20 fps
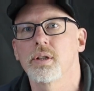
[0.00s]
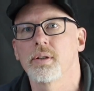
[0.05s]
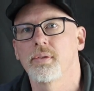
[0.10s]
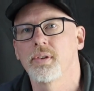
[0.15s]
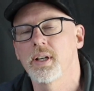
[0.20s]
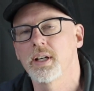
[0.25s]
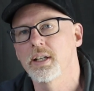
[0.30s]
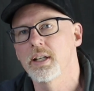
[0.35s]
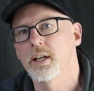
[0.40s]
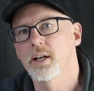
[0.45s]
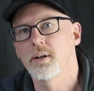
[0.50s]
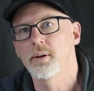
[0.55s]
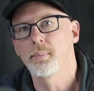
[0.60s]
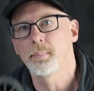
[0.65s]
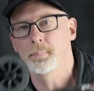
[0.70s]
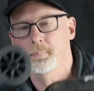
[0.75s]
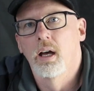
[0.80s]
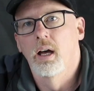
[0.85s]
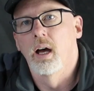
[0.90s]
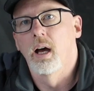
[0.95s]
the
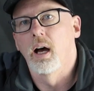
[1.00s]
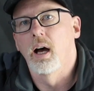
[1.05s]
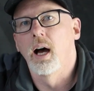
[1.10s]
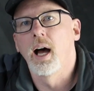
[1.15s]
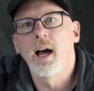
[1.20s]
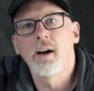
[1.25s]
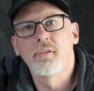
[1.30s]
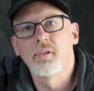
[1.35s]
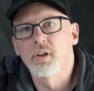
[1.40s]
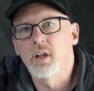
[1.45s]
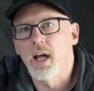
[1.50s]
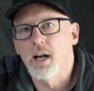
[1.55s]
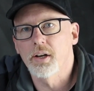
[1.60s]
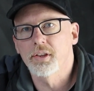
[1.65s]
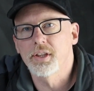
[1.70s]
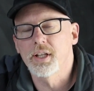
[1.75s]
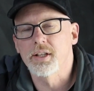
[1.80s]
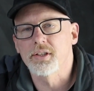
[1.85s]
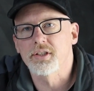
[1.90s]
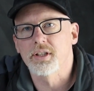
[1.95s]
video. I have a lot
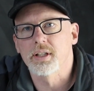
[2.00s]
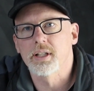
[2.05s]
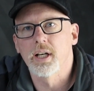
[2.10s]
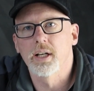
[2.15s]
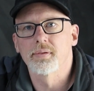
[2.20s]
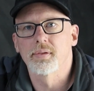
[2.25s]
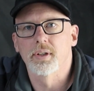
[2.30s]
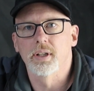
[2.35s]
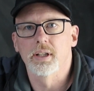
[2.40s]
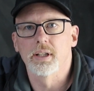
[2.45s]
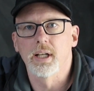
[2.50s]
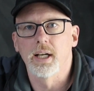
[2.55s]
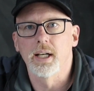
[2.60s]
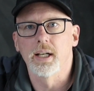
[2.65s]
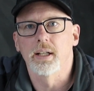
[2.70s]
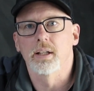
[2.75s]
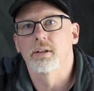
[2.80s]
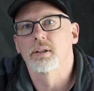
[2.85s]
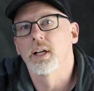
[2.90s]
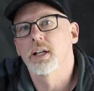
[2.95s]
of things to cover
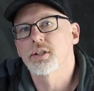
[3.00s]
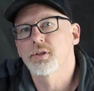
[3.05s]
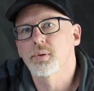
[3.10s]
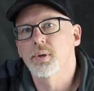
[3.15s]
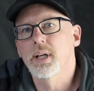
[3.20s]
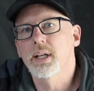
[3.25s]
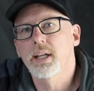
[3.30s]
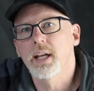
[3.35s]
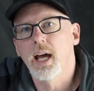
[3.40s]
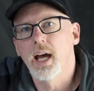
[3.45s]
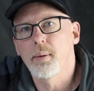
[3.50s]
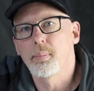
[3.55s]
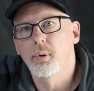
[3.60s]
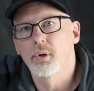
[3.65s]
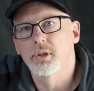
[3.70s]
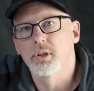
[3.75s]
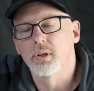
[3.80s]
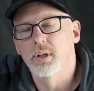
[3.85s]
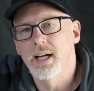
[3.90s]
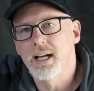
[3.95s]
today. Let's recap
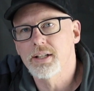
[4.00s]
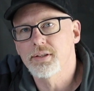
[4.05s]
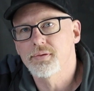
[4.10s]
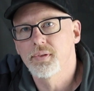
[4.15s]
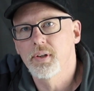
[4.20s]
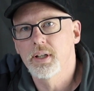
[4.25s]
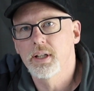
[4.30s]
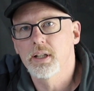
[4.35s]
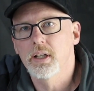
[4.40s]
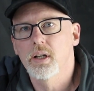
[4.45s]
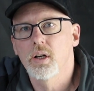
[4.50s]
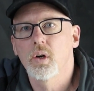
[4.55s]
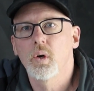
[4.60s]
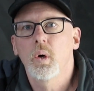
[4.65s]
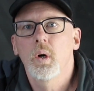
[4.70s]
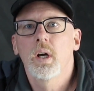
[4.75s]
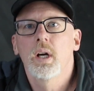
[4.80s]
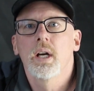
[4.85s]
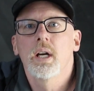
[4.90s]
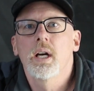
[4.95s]
on the last
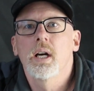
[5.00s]
video.